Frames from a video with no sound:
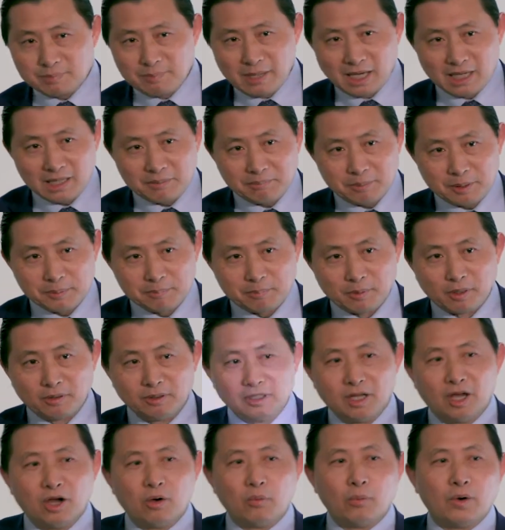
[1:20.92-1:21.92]
many people
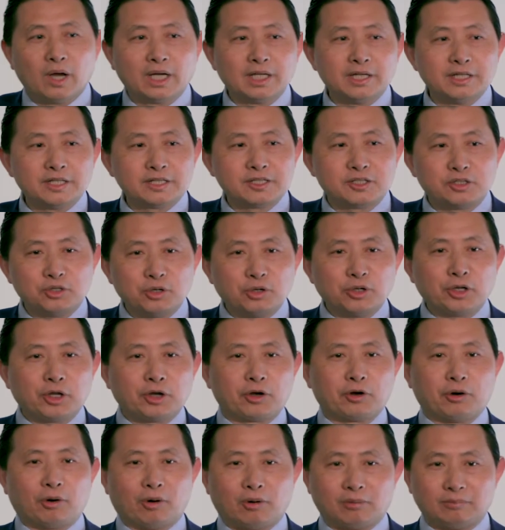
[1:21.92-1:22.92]
know what is
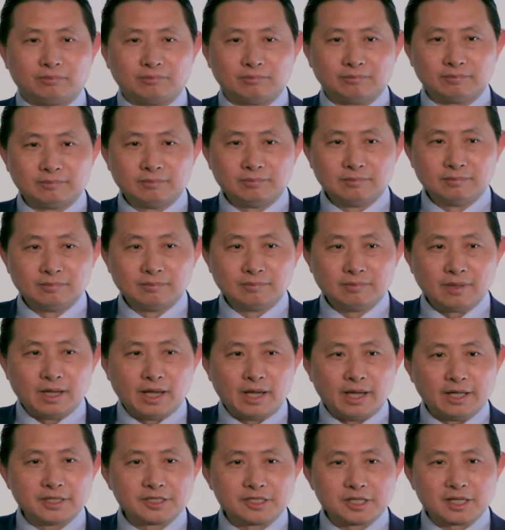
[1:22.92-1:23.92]
unicorn.
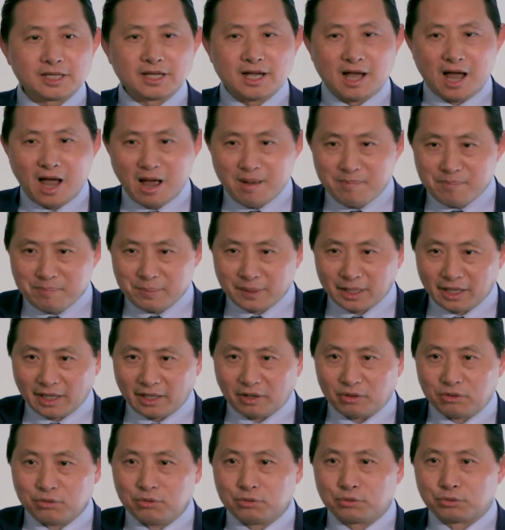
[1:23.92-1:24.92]
It's a company
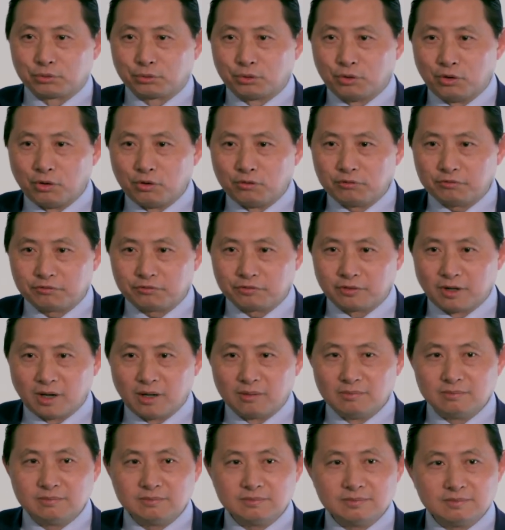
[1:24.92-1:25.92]
who grew
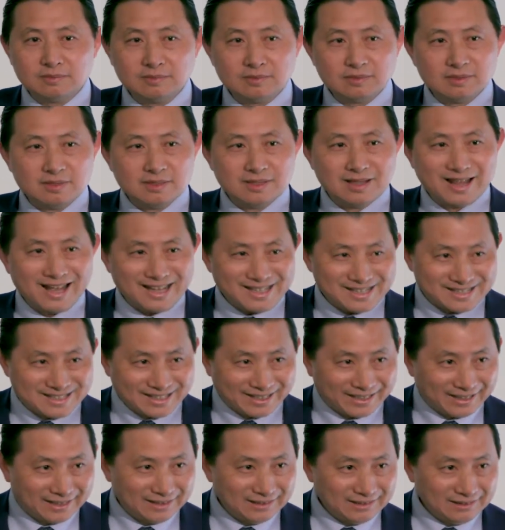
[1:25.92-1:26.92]
from
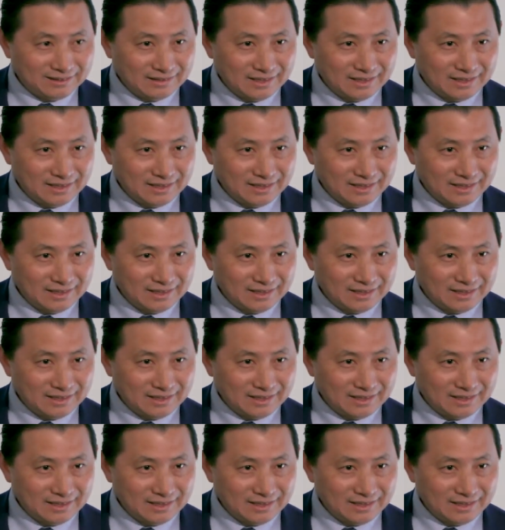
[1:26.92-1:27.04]
nothing